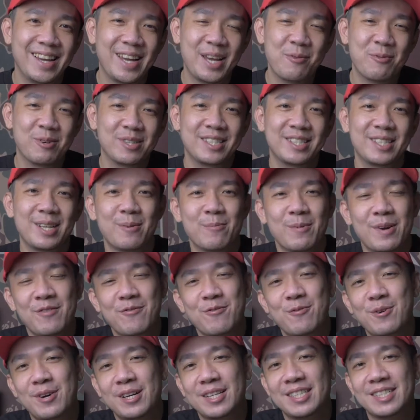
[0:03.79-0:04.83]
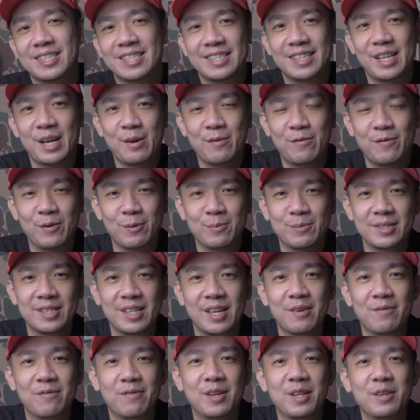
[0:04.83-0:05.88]
Hey what's up everyone, it's Steph from
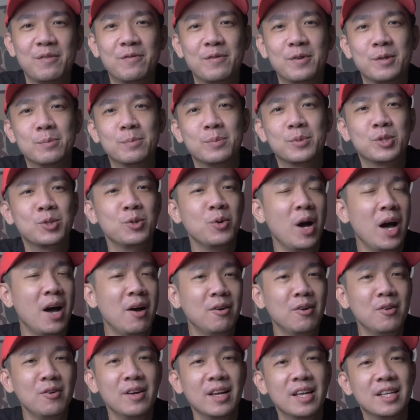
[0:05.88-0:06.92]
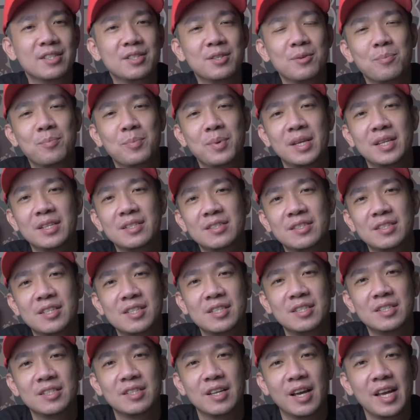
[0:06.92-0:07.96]
Steph Lee Films. So how long has it been
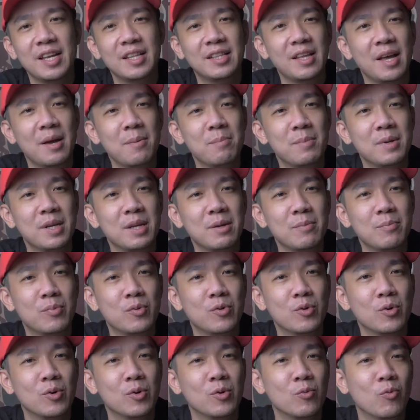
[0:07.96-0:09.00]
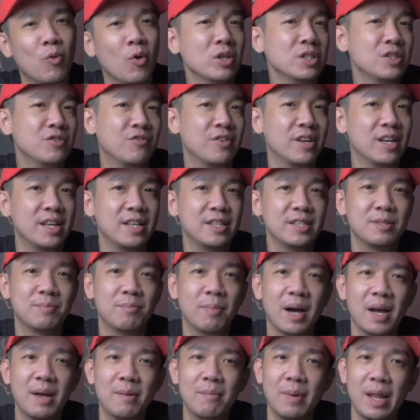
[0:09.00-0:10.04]
since the ATEM Mini Pro was released
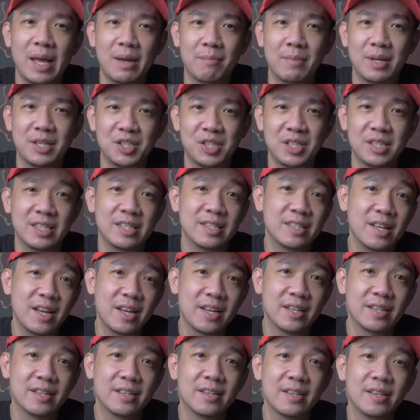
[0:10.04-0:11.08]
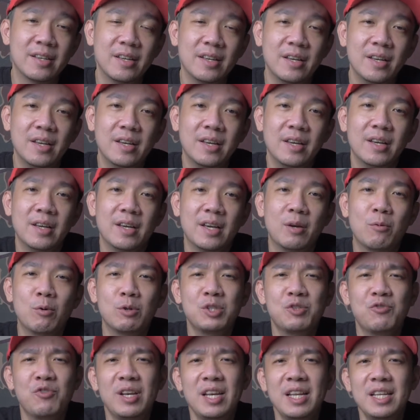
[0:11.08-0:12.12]
by Blackmagic Design? It
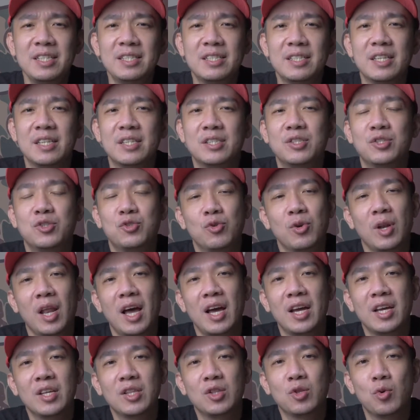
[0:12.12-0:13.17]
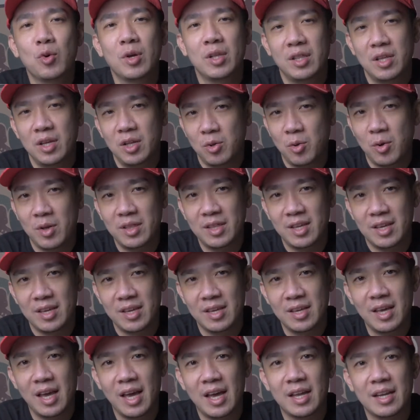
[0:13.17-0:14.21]
was released in July
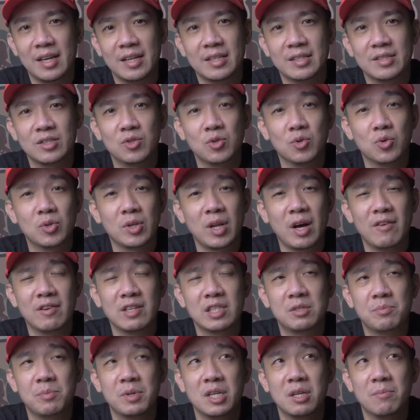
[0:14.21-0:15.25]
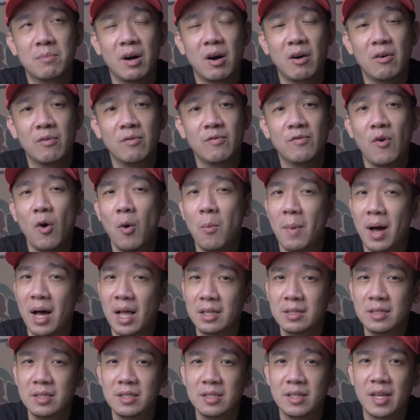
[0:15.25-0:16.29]
2020 and so now it's been about 4
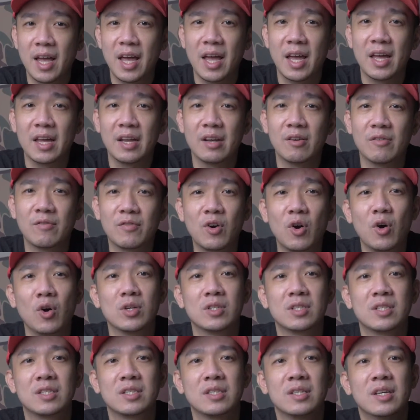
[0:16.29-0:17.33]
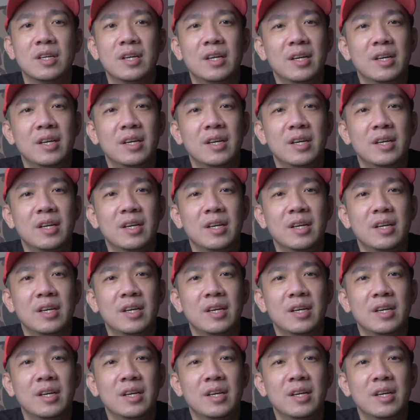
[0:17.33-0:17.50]
months and of course,